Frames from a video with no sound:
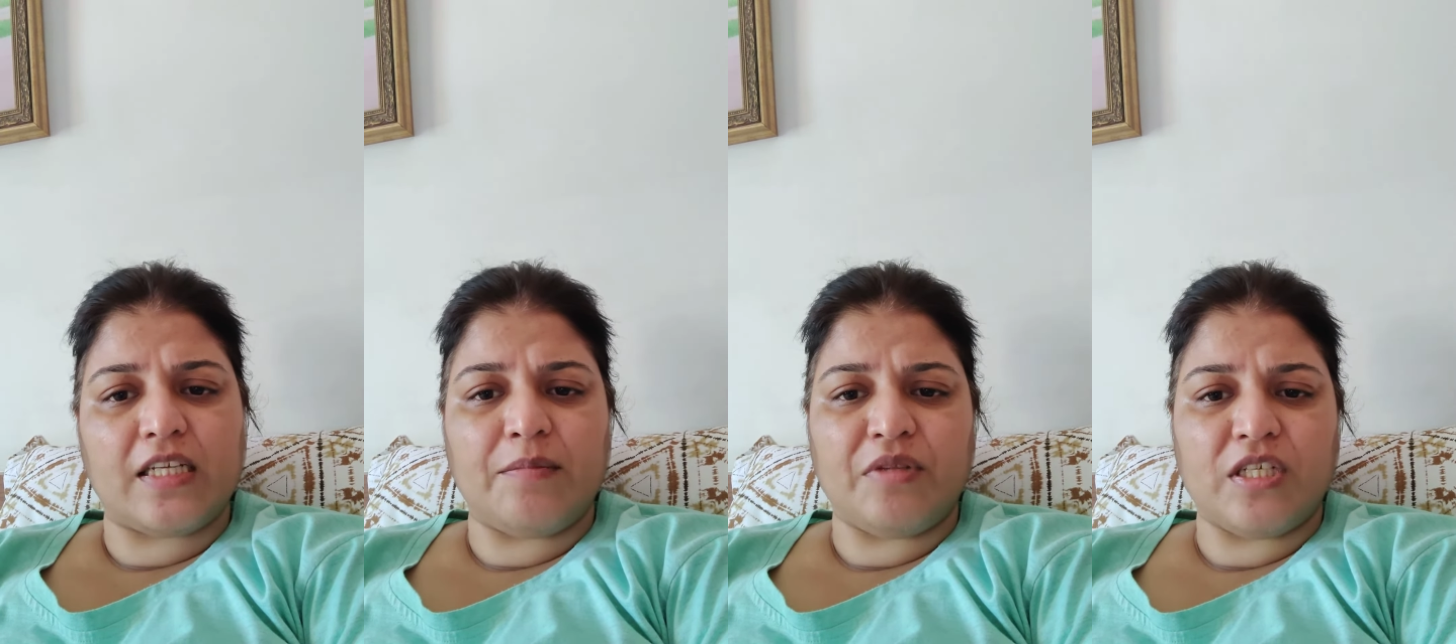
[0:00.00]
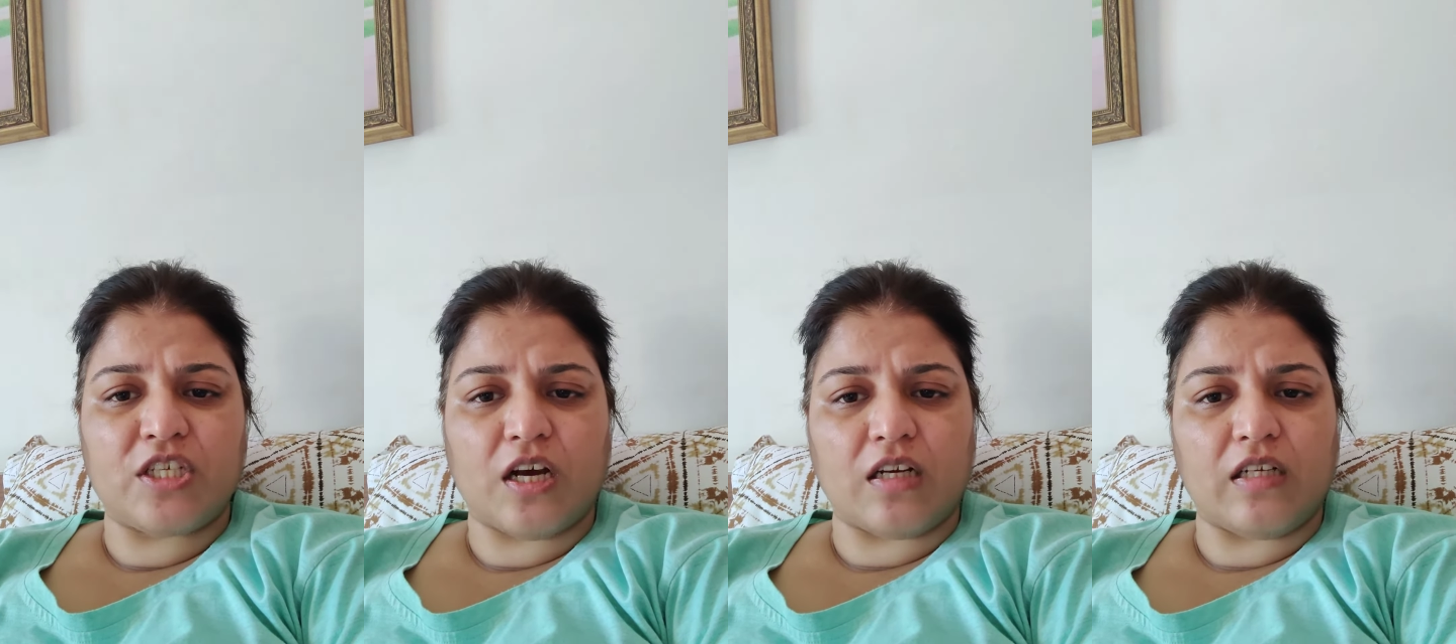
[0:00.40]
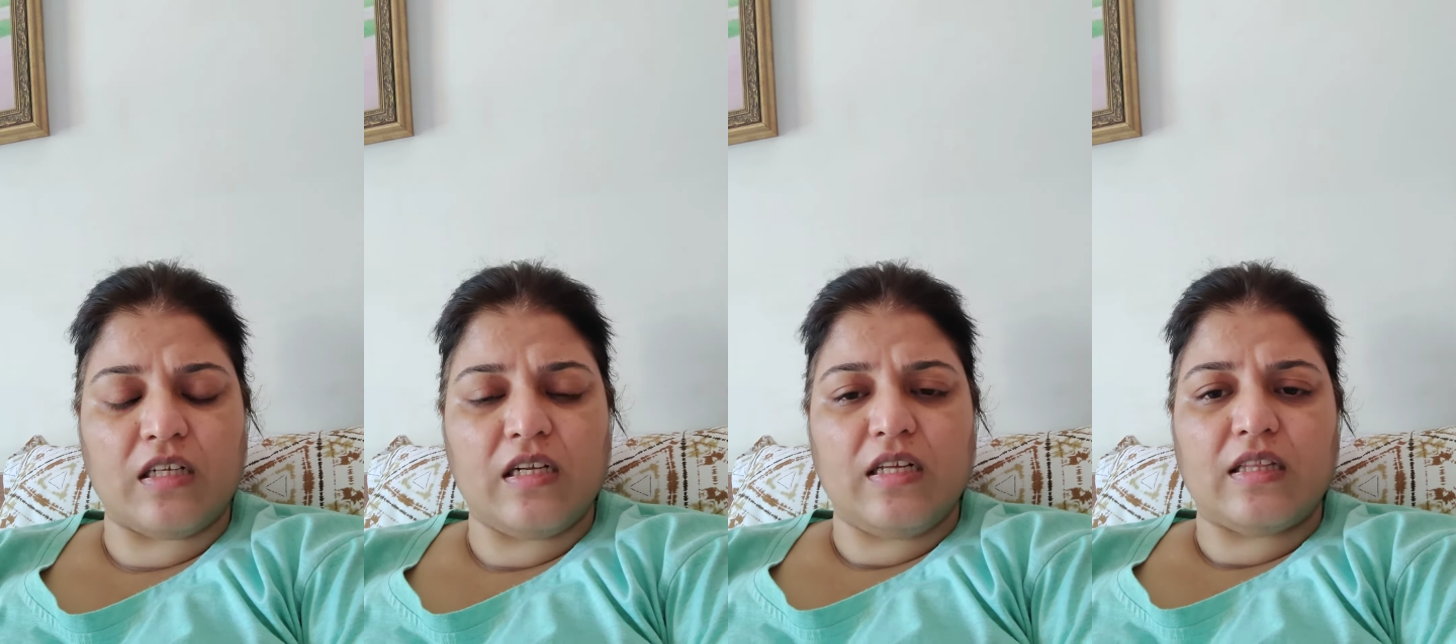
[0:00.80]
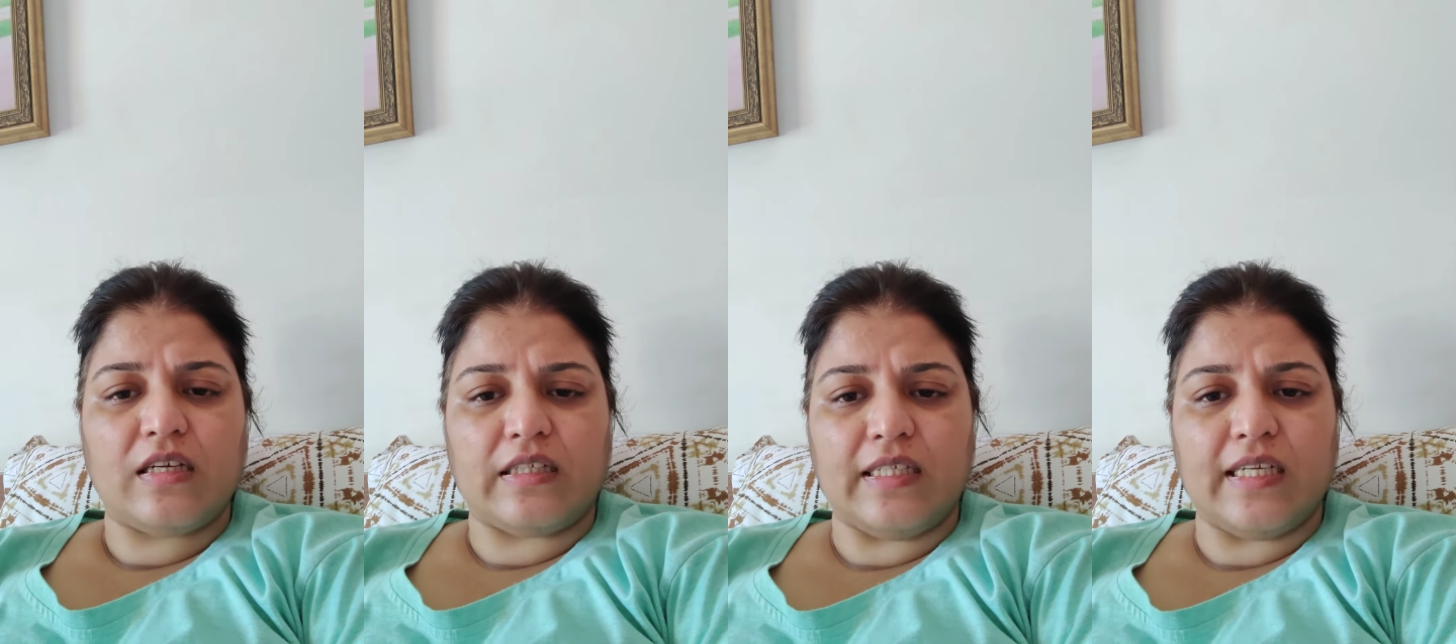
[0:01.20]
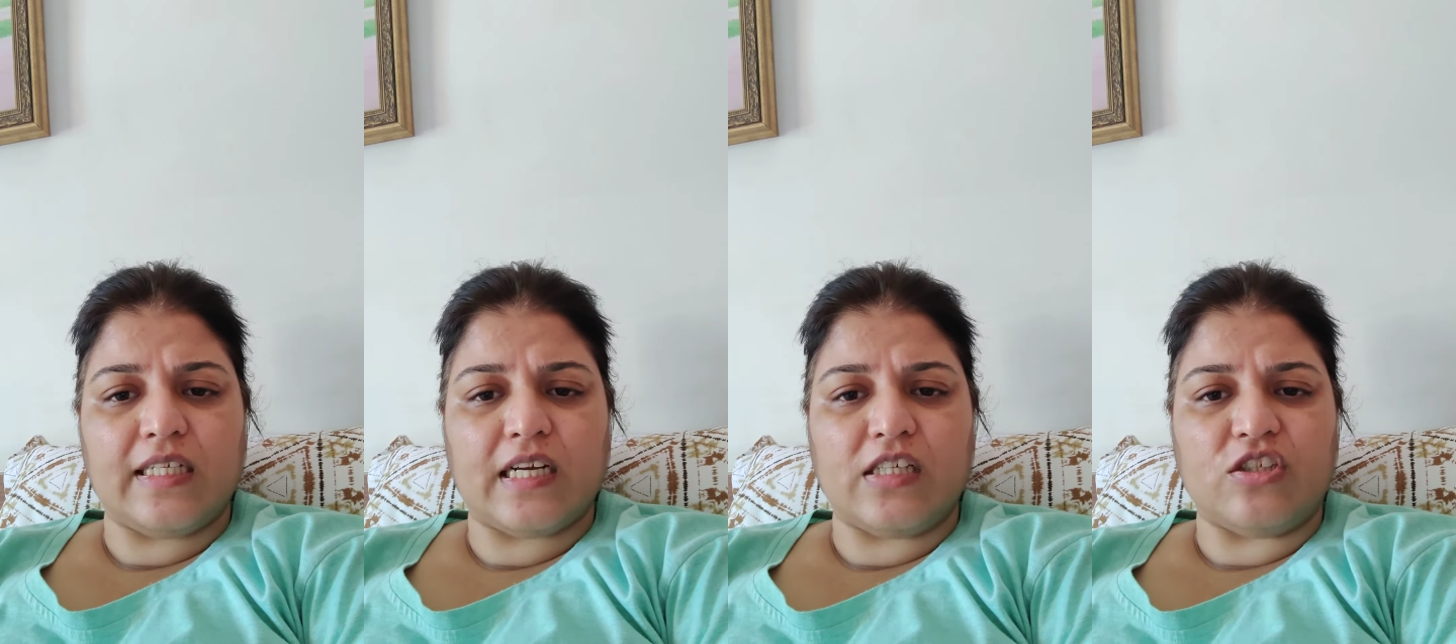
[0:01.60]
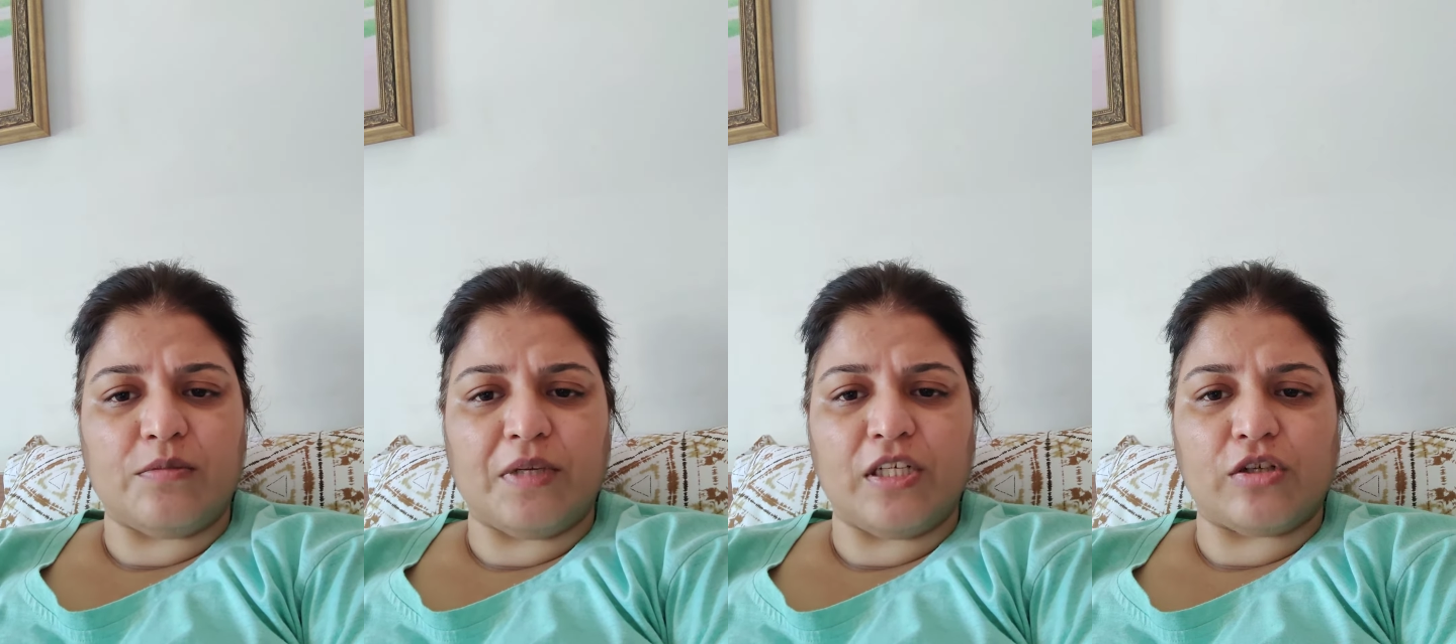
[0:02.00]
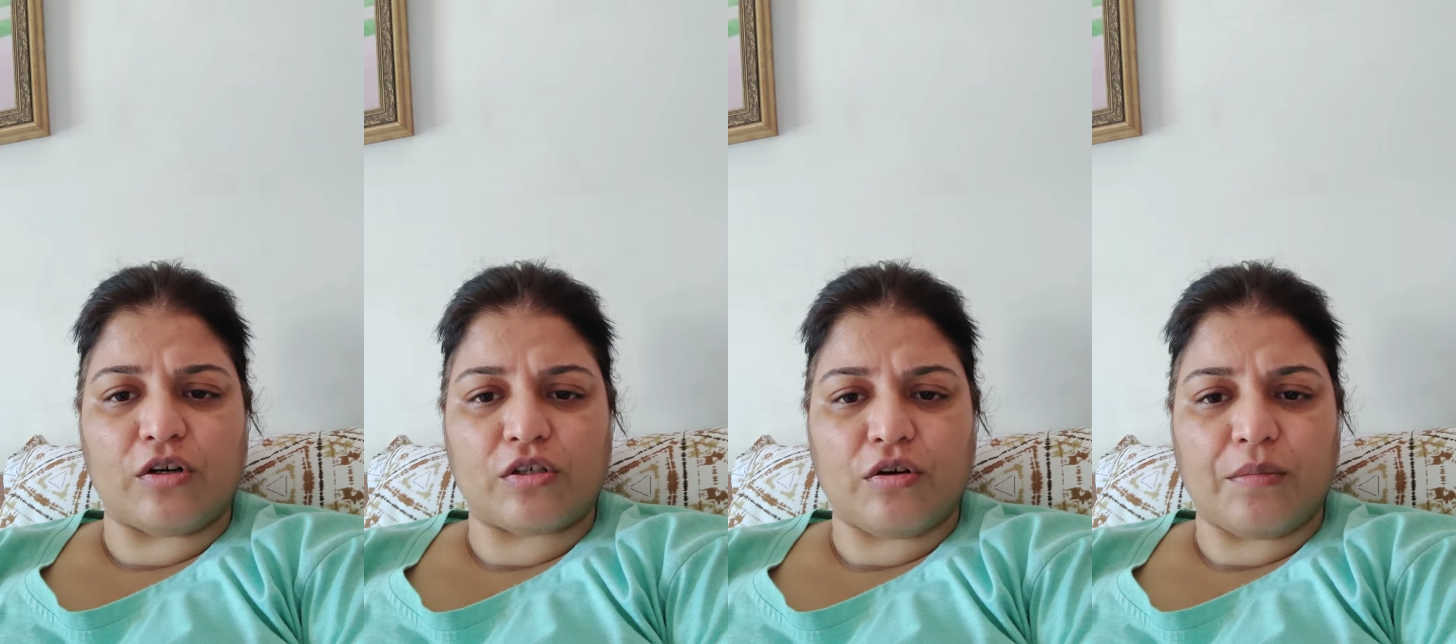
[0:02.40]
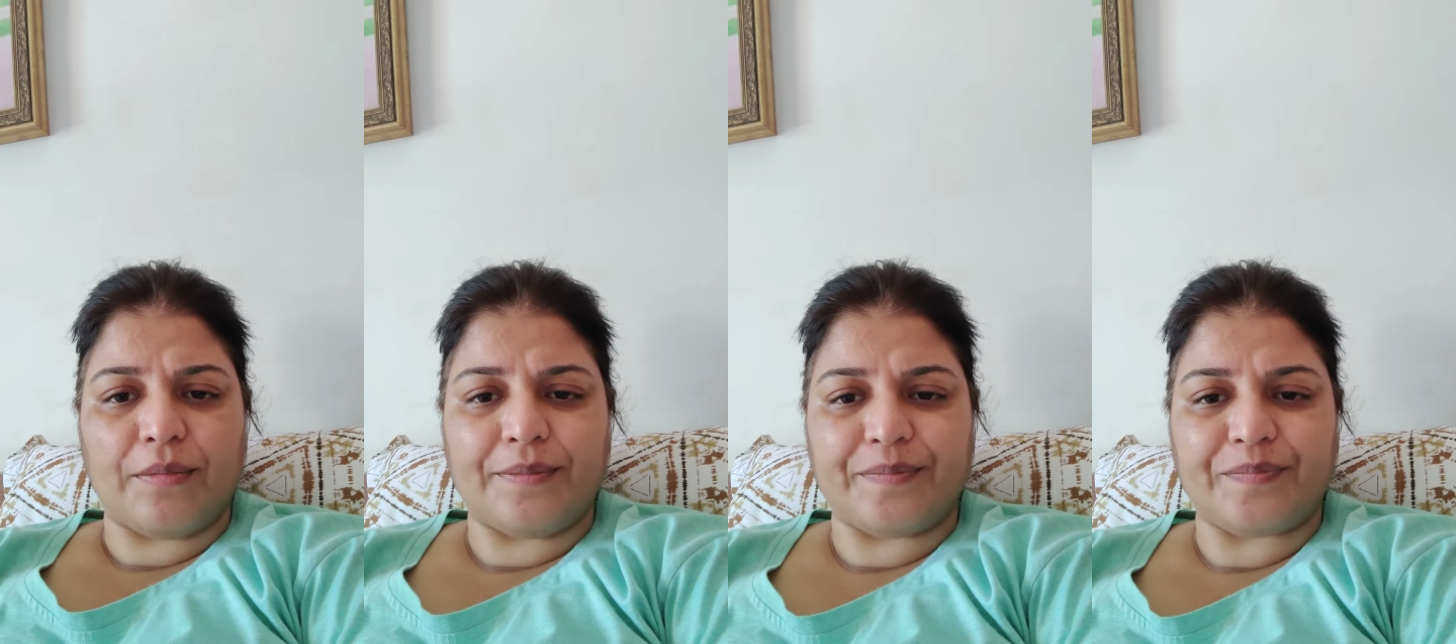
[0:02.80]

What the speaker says: kimteeshaneel38@gmail.com.